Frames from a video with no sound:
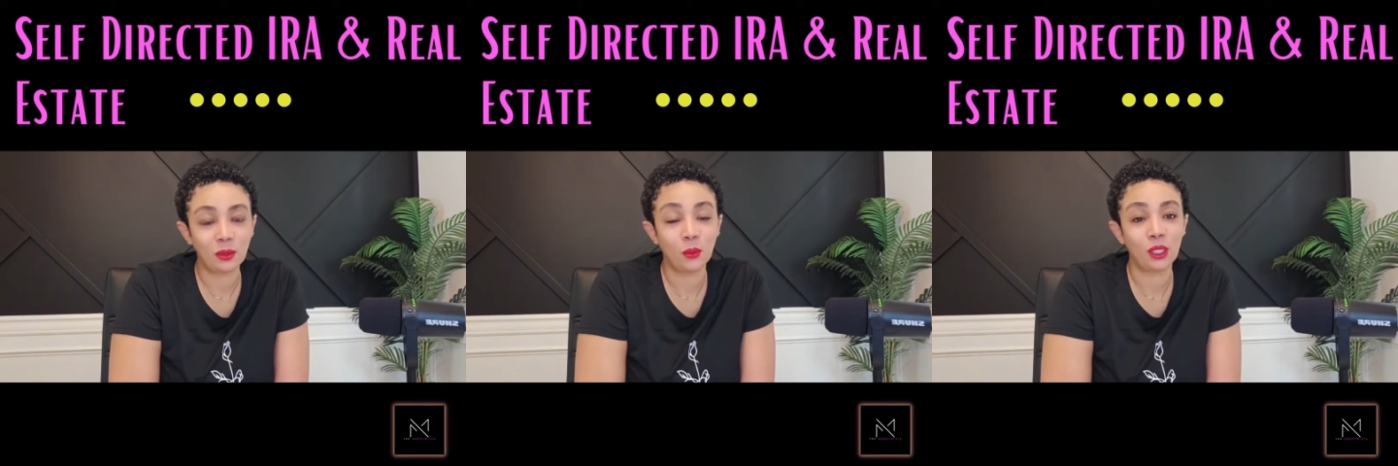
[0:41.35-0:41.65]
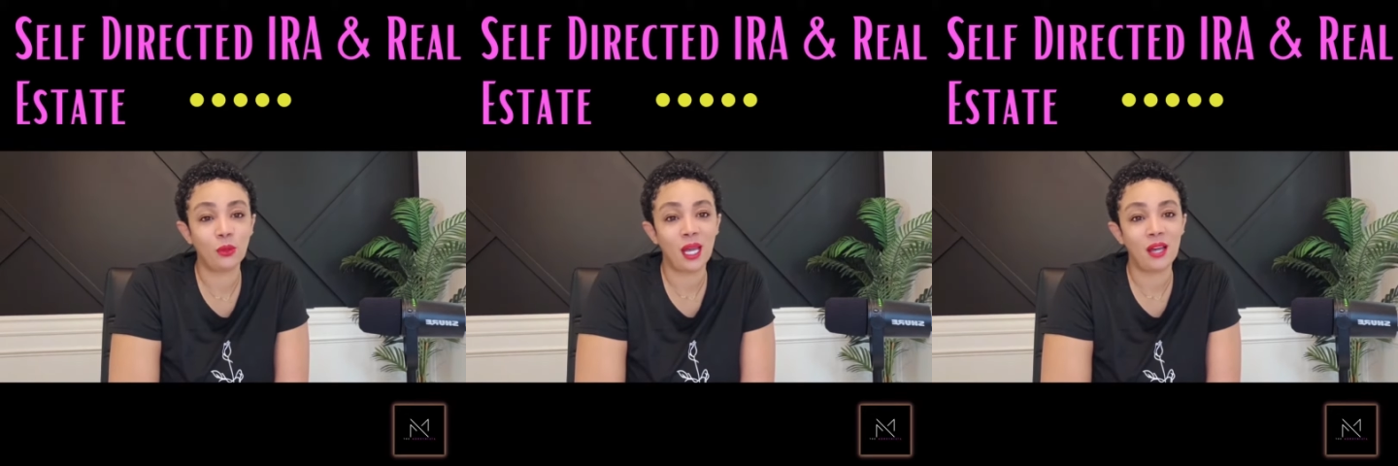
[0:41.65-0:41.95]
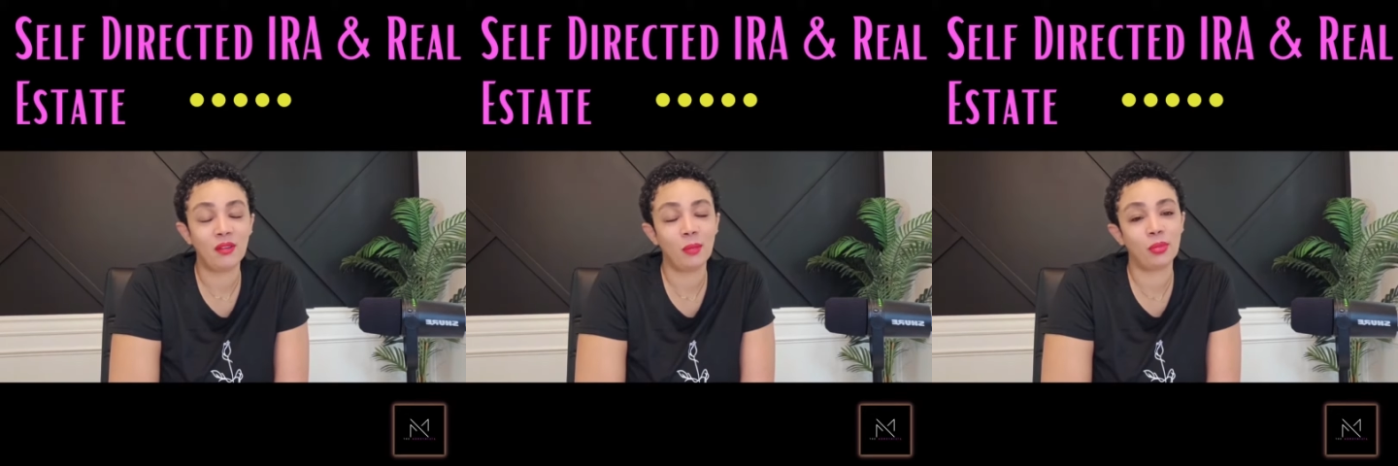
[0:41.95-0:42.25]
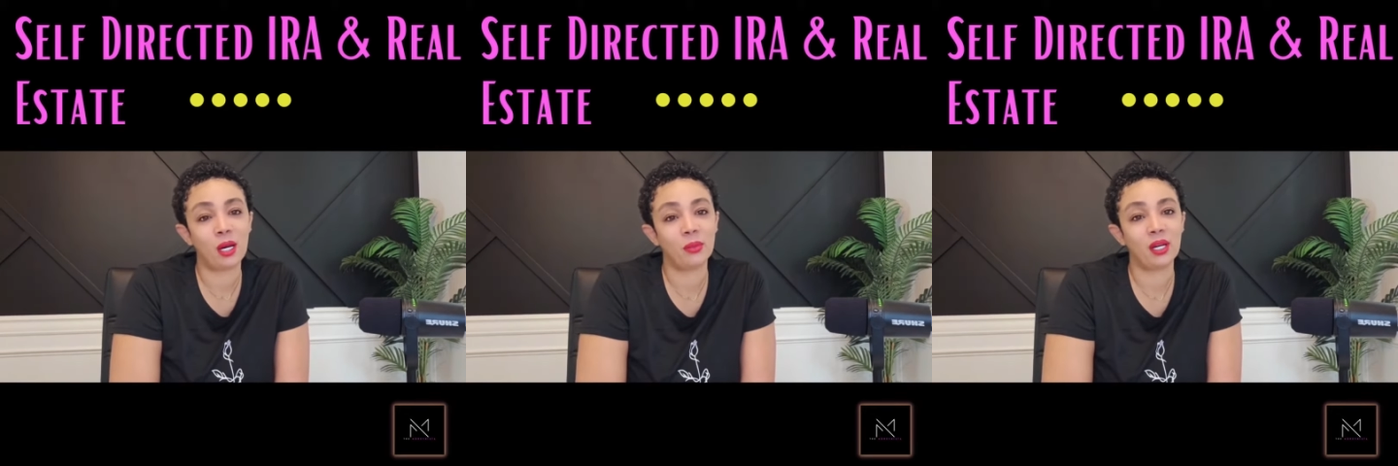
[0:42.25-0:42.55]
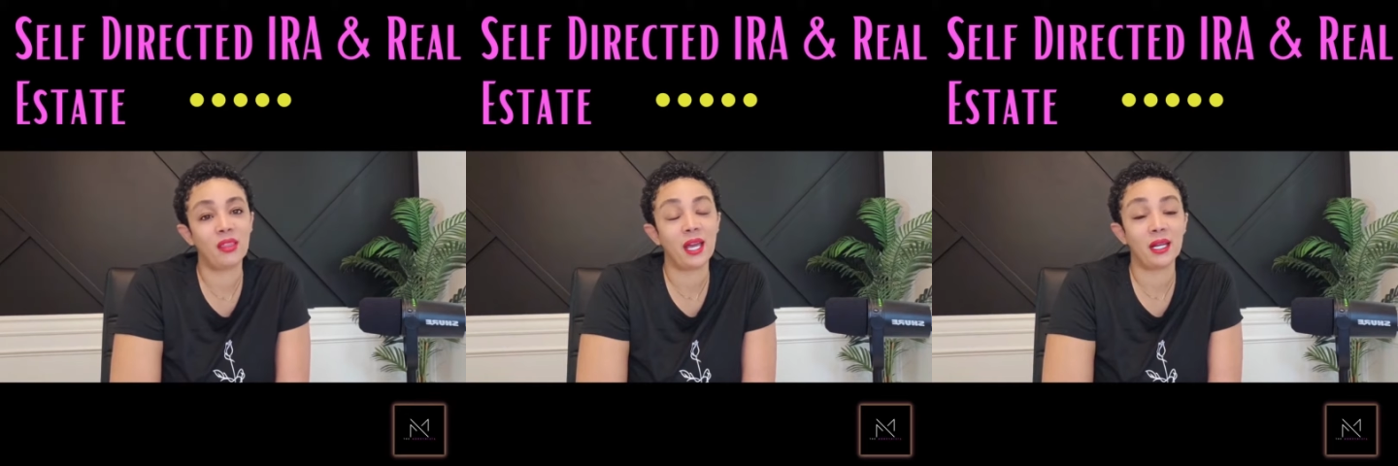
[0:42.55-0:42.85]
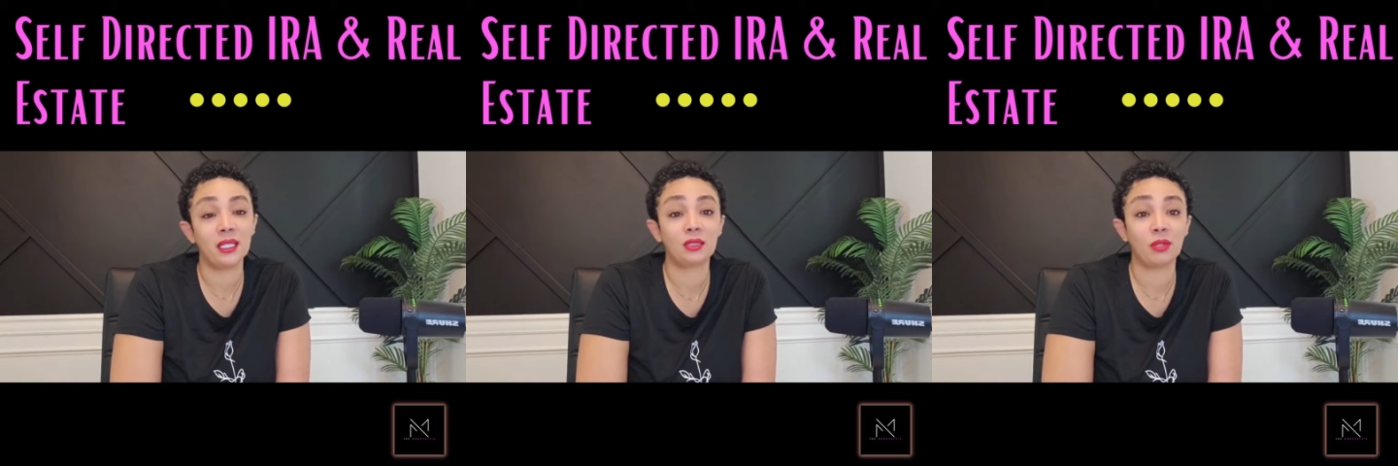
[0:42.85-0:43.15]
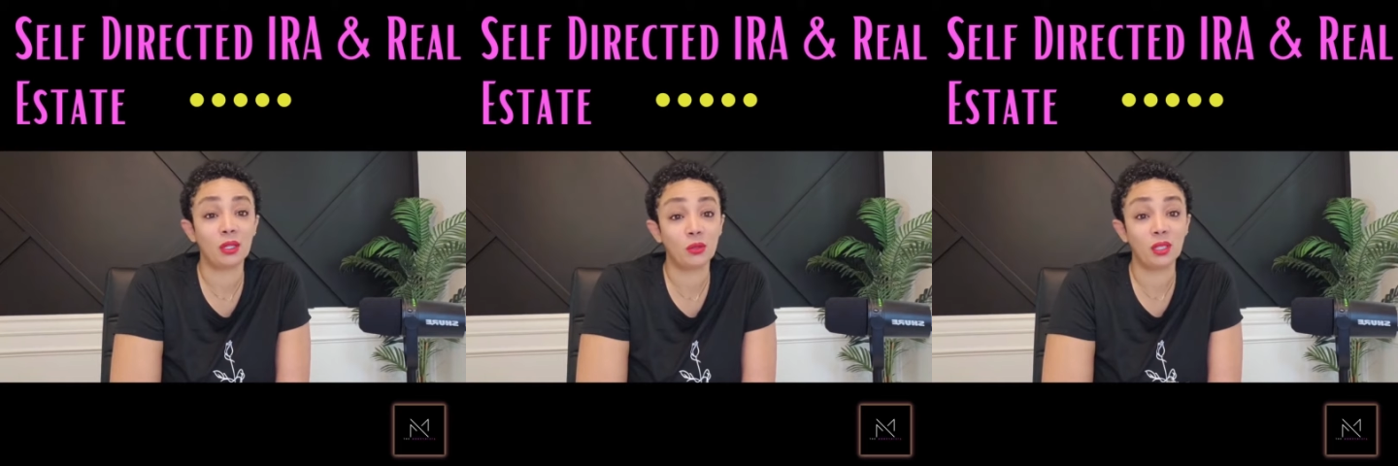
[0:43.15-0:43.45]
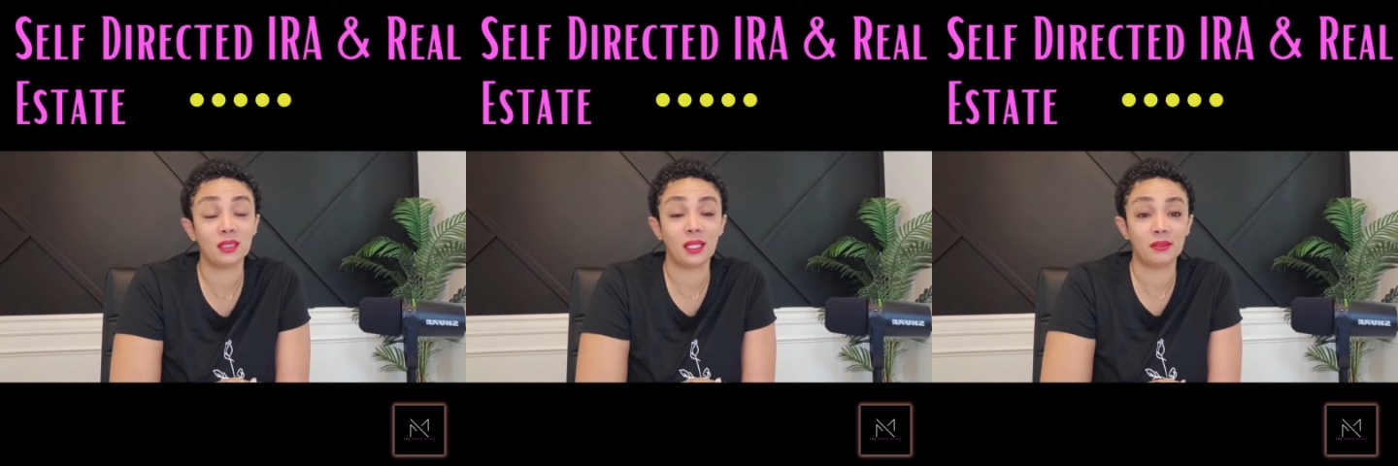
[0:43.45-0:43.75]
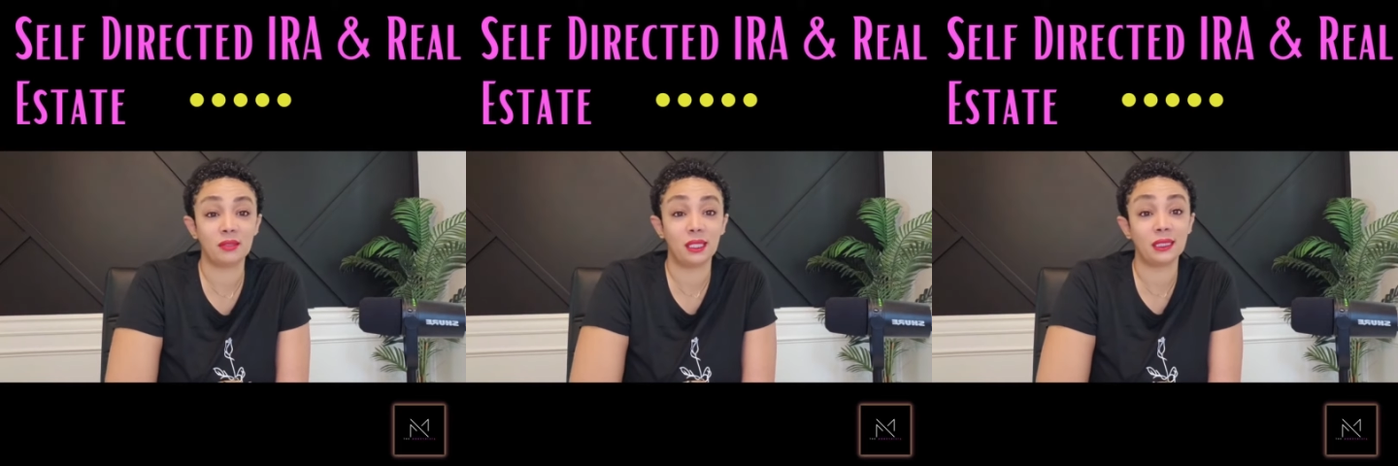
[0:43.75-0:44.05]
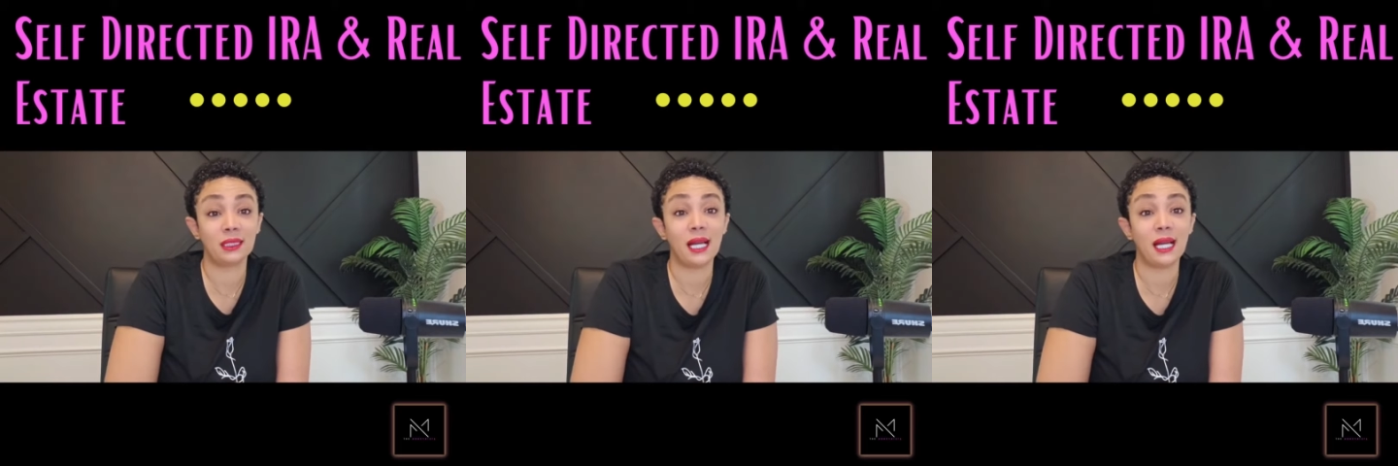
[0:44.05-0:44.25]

when you have a property that is run through the self directed